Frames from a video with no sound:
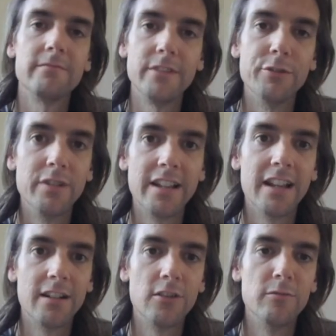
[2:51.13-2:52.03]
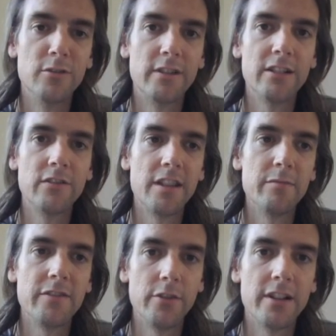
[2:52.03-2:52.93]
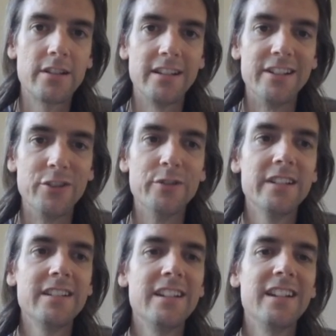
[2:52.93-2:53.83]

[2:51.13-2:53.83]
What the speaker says: you will get a lot more out of them if you actually do it.